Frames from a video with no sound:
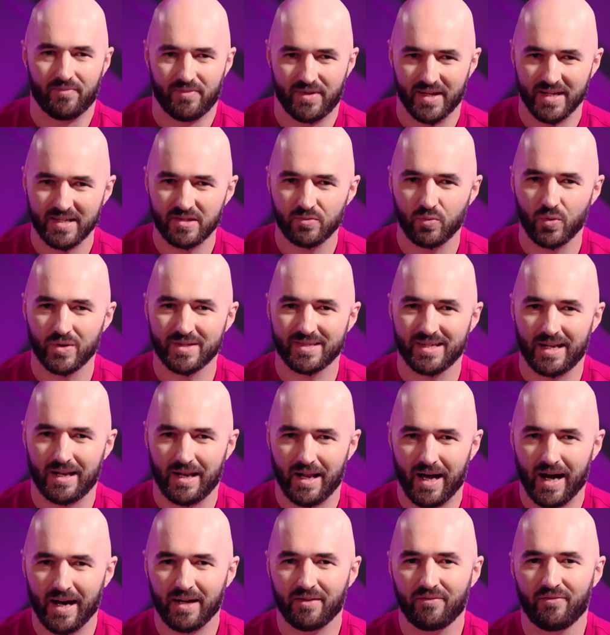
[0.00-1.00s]
This was a
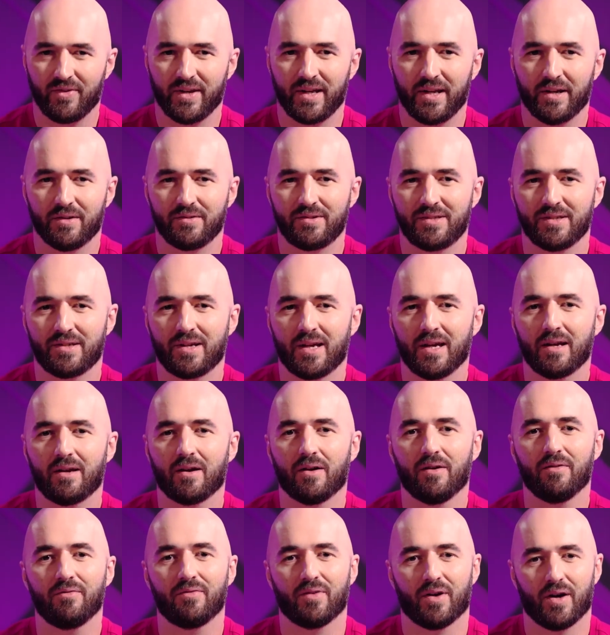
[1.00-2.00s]
light video to kick
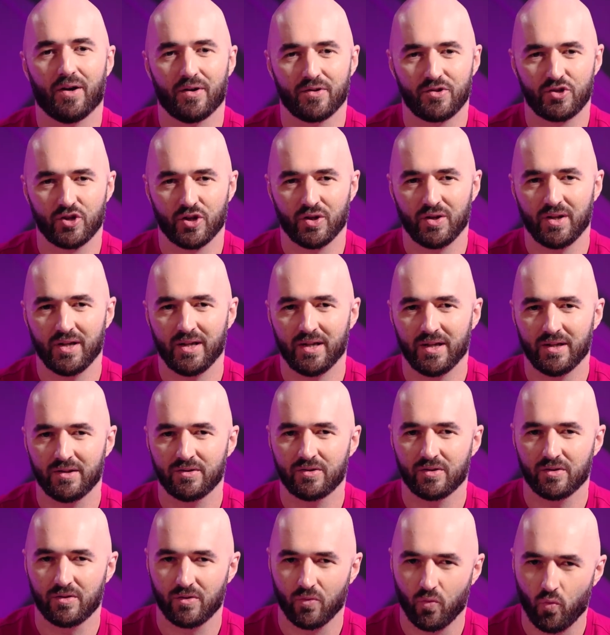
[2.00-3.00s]
off our journey
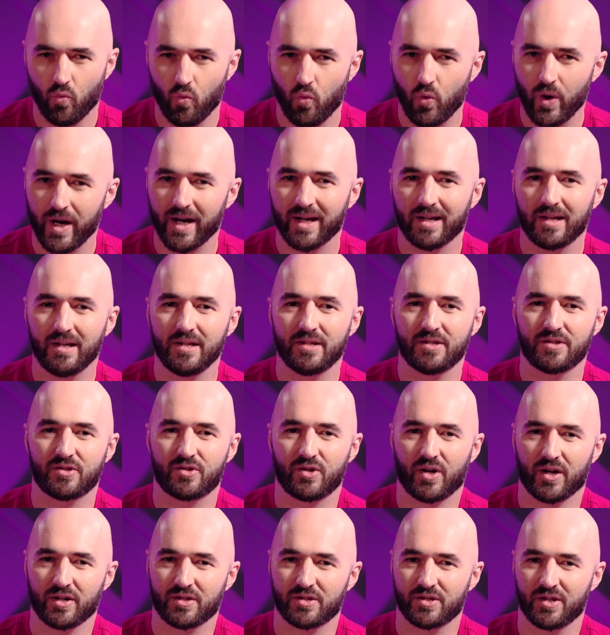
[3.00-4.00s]
into the weirdly
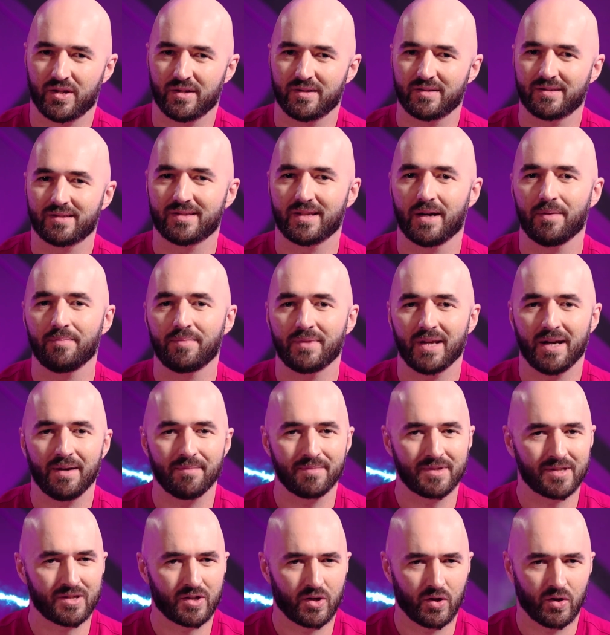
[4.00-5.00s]
structured,
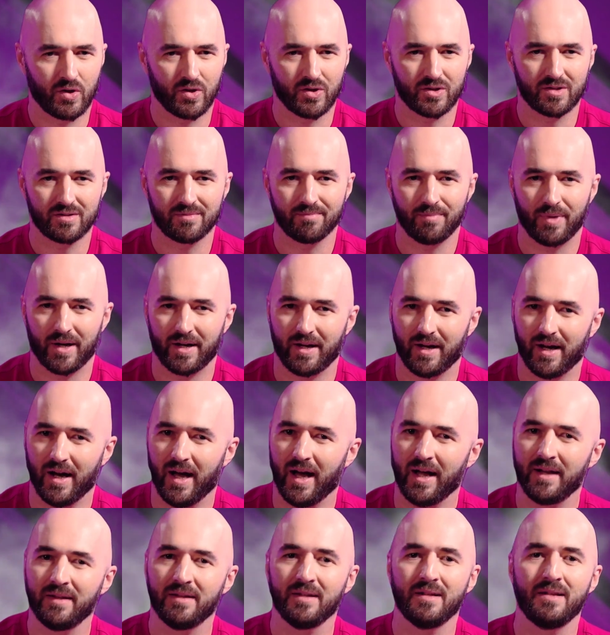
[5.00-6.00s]
sometimes cursed, but
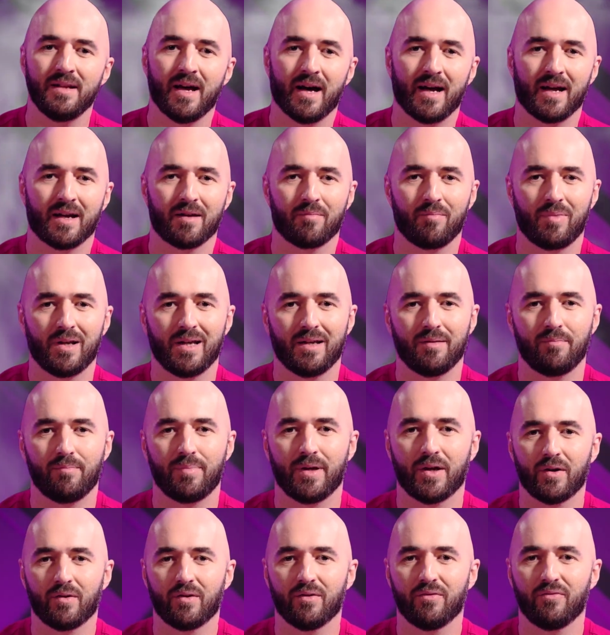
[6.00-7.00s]
undeniably
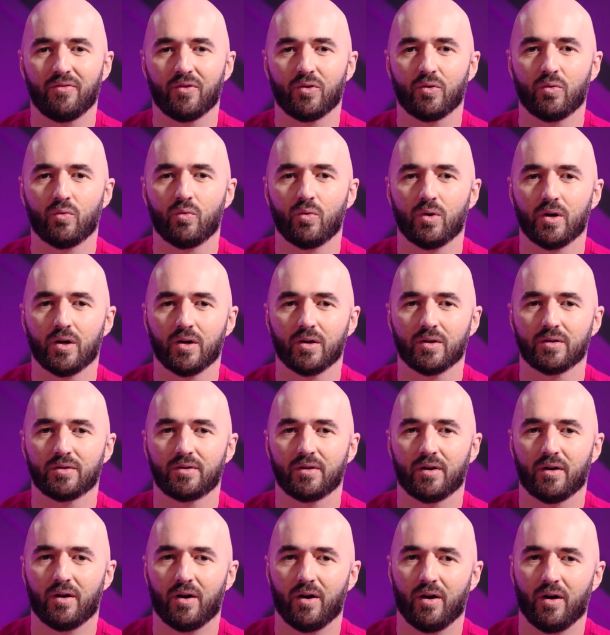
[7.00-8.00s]
beautiful
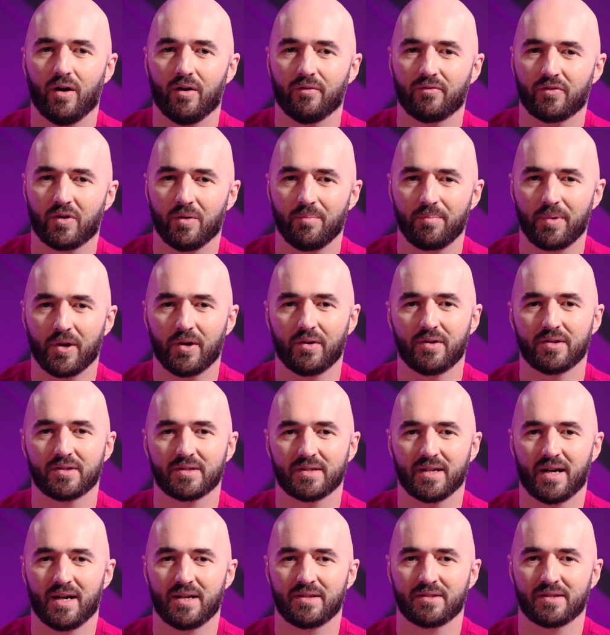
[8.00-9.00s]
world of computer
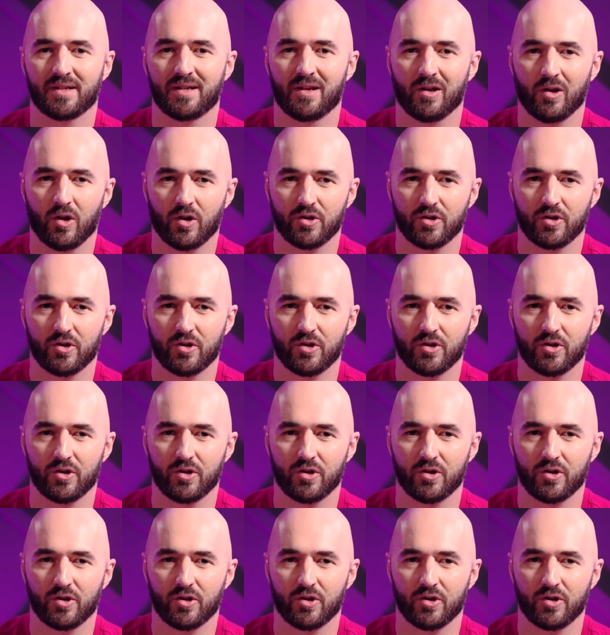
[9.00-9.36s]
science and